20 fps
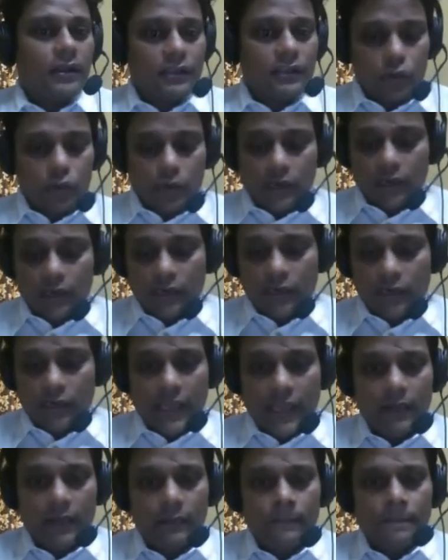Let's look at it
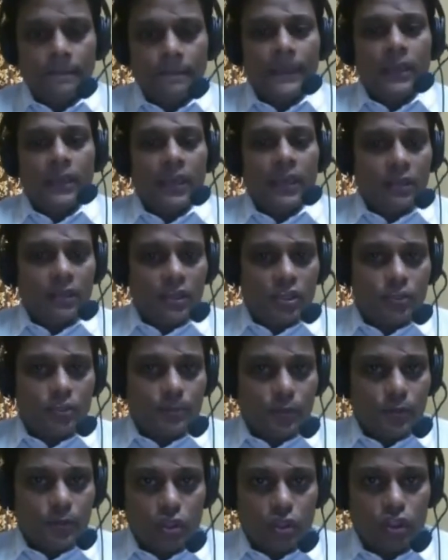again. In this
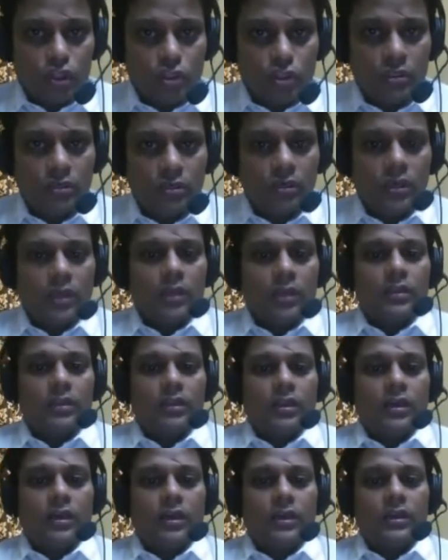position,
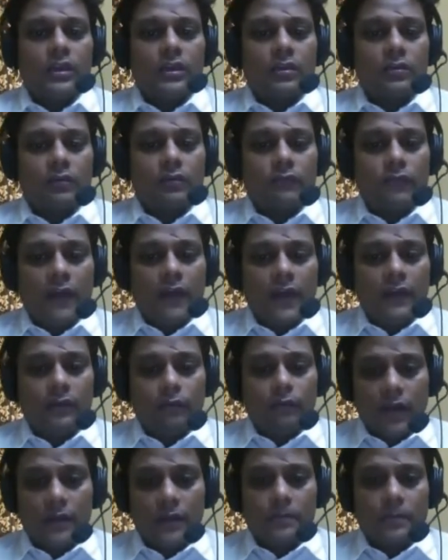the
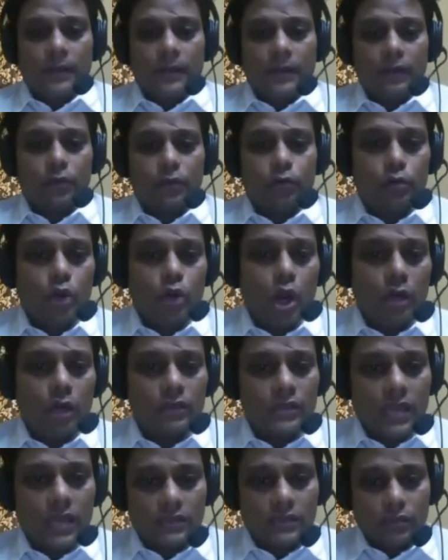white player could
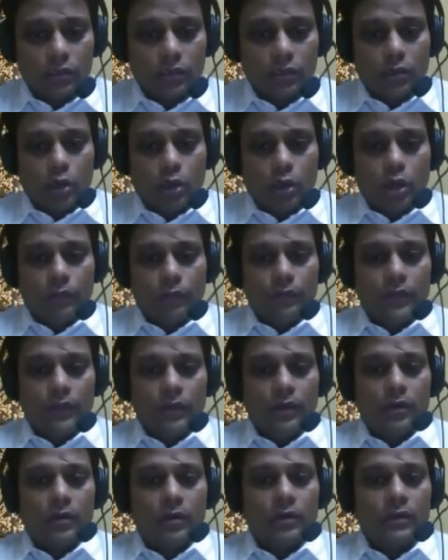not castle on
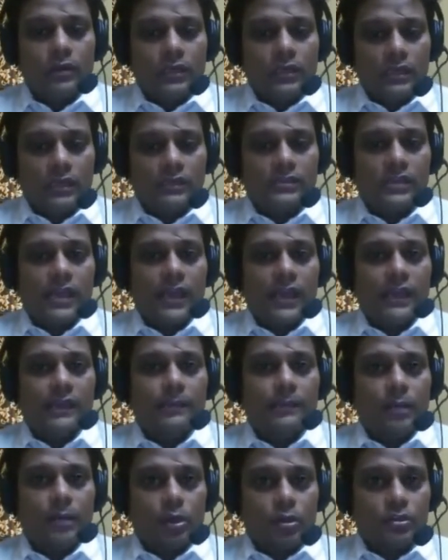the king
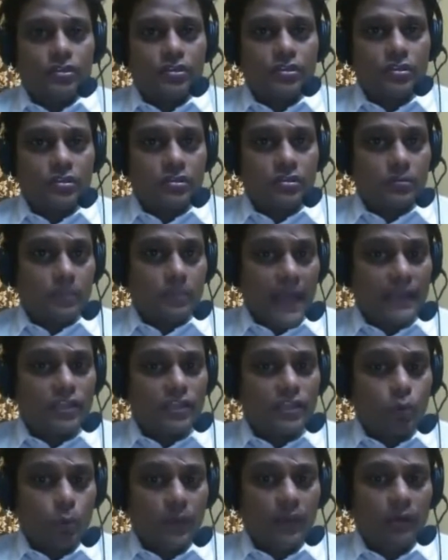side because
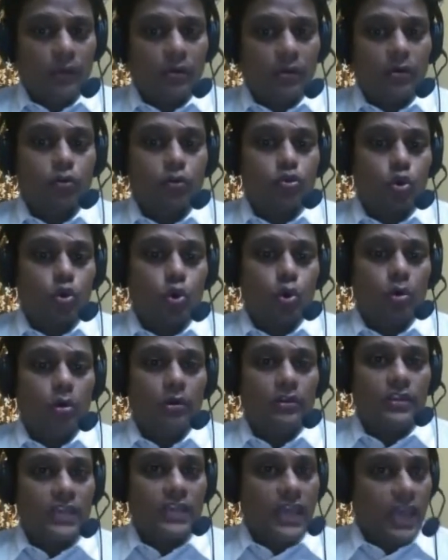black's queen
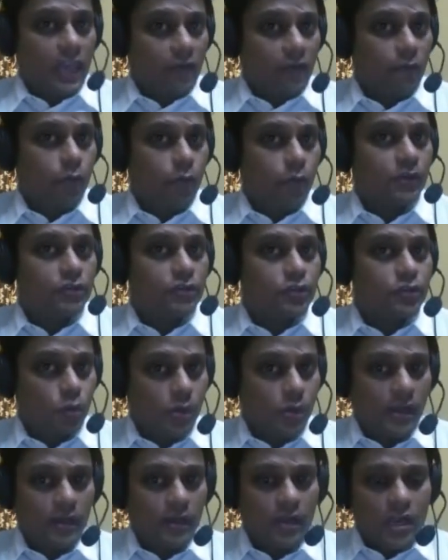controlled the f1
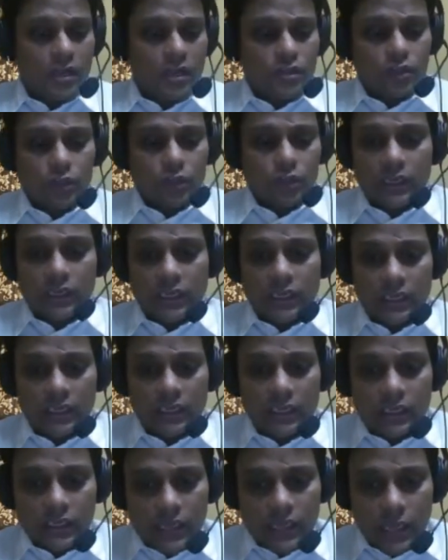square. So the
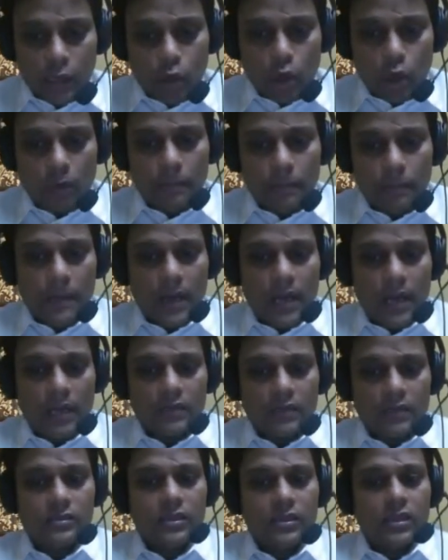king cannot
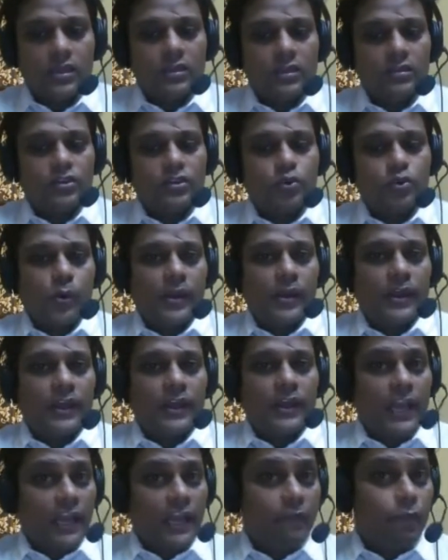pass the
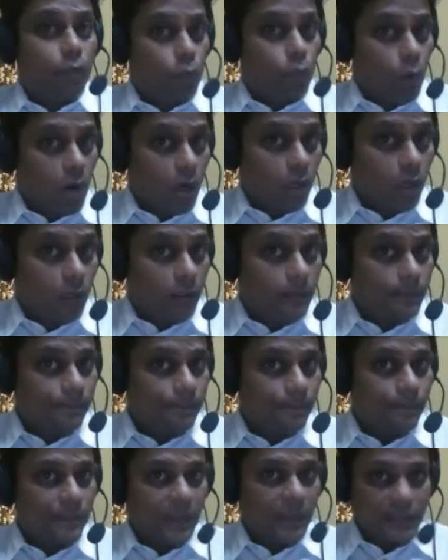square f1.
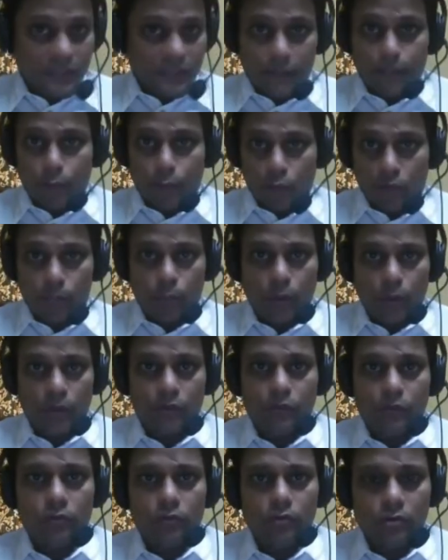That's an important
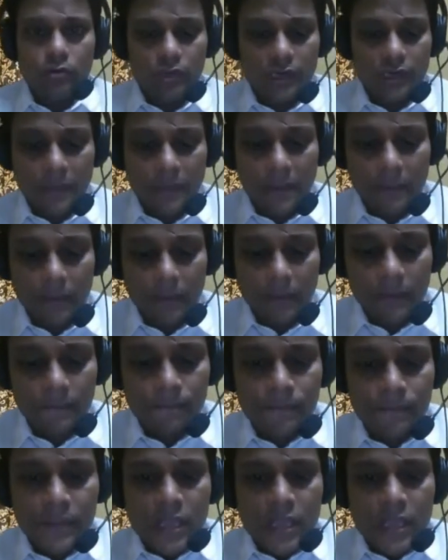point to remember.